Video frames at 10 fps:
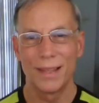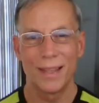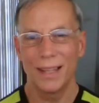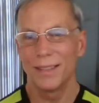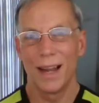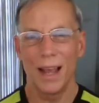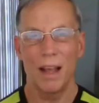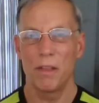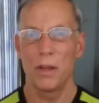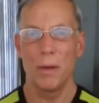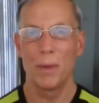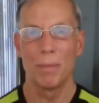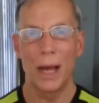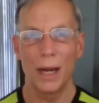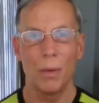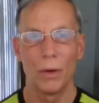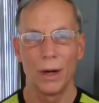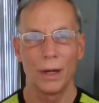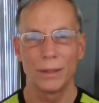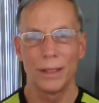that's not how the human body
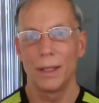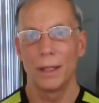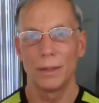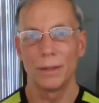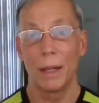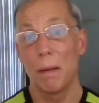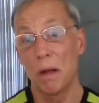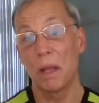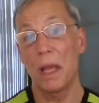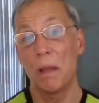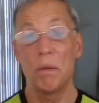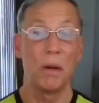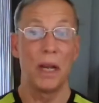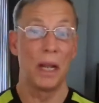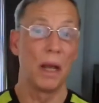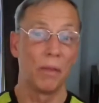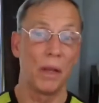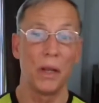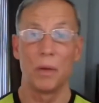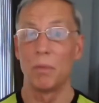works. It doesn't say, okay, you're eating
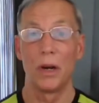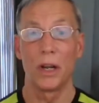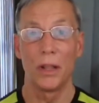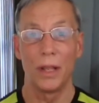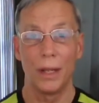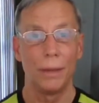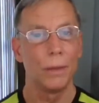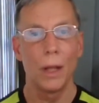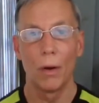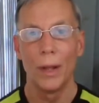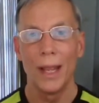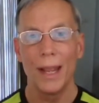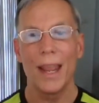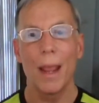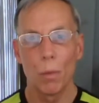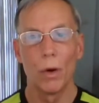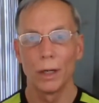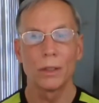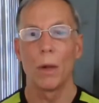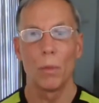healthy, good, we're good then. No, it
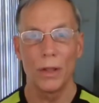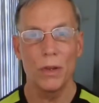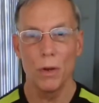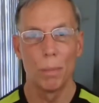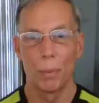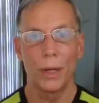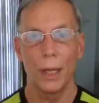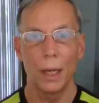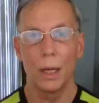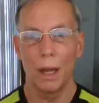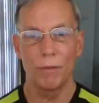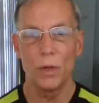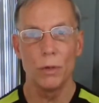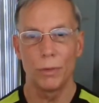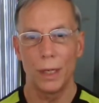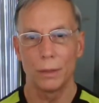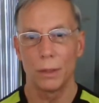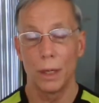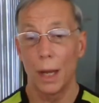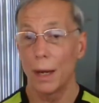works on whether you're putting in enough nutrients
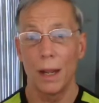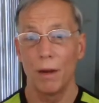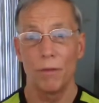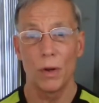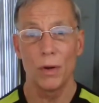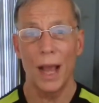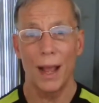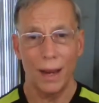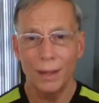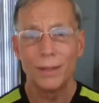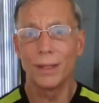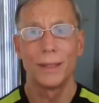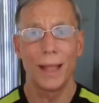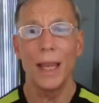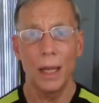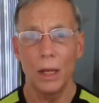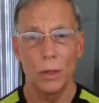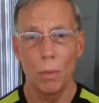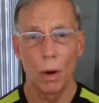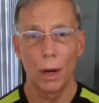or not. And if you're not and just thinking
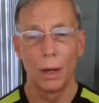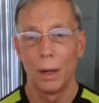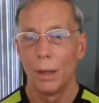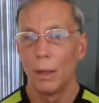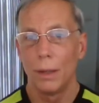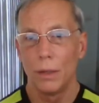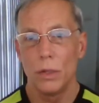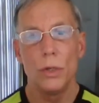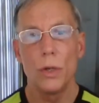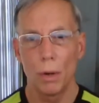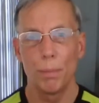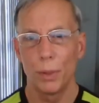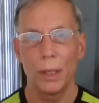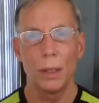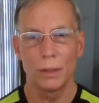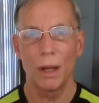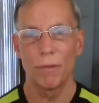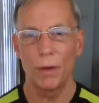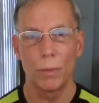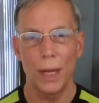you are, you're putting
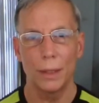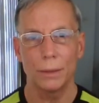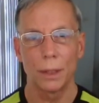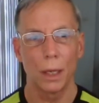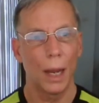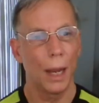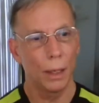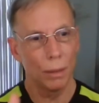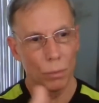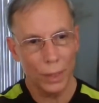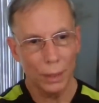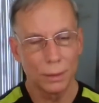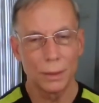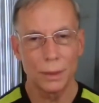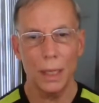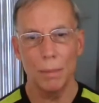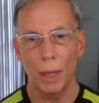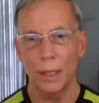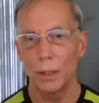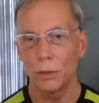yourself at risk. And we can see
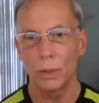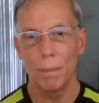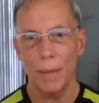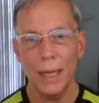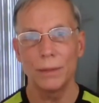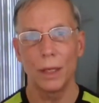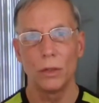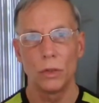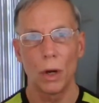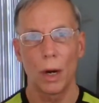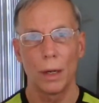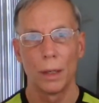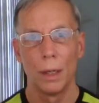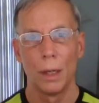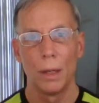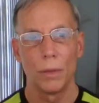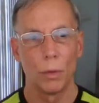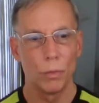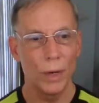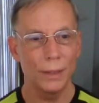by this amazing chart,
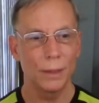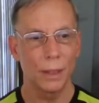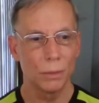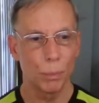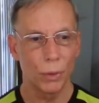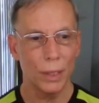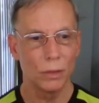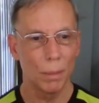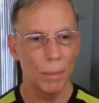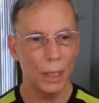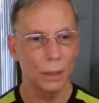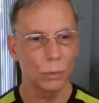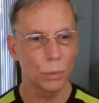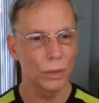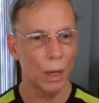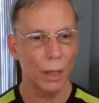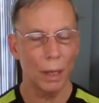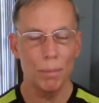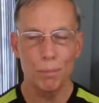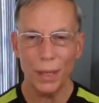the risk is pretty tremendous. We're
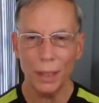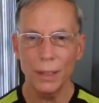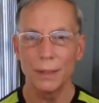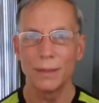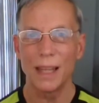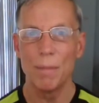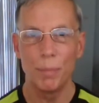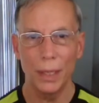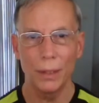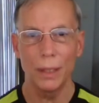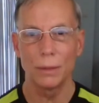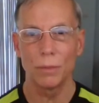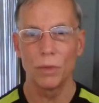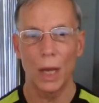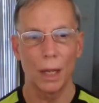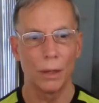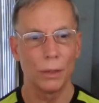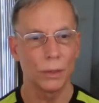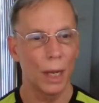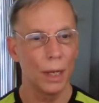talking billions and billions of
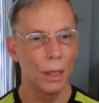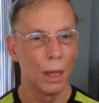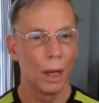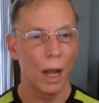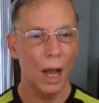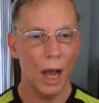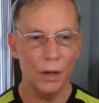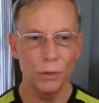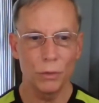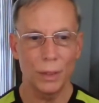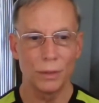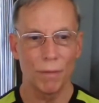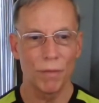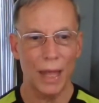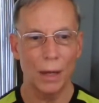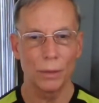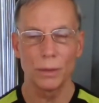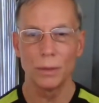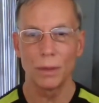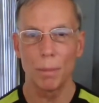dollars and hundreds of
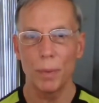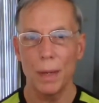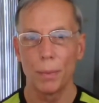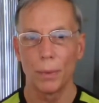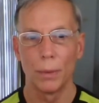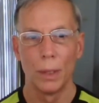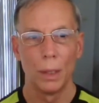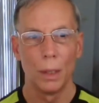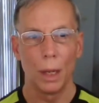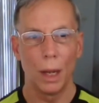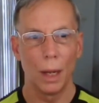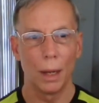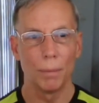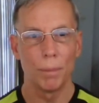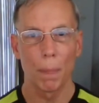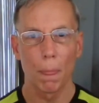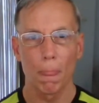thousands of people, um,